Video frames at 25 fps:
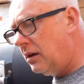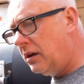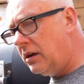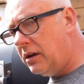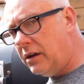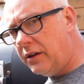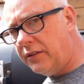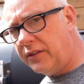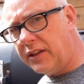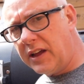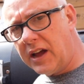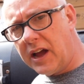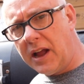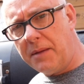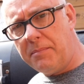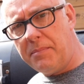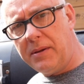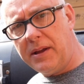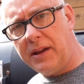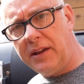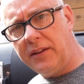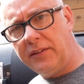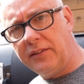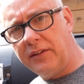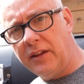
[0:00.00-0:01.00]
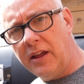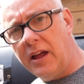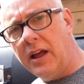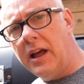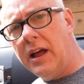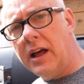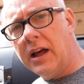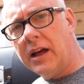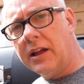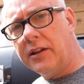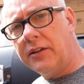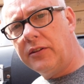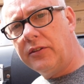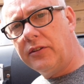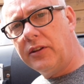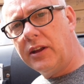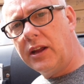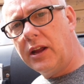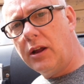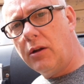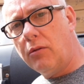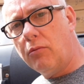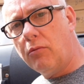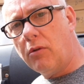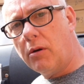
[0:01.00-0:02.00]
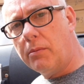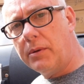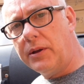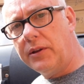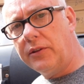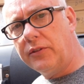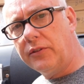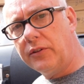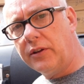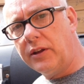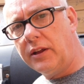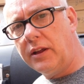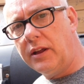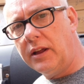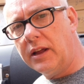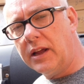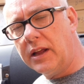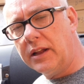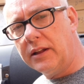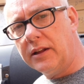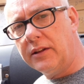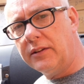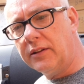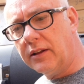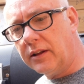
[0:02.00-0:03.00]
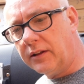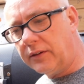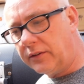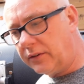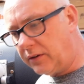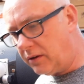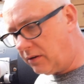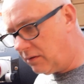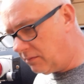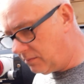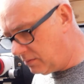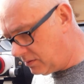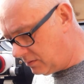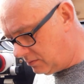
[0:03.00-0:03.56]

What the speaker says: at the eyepiece and see what we see in the telescope.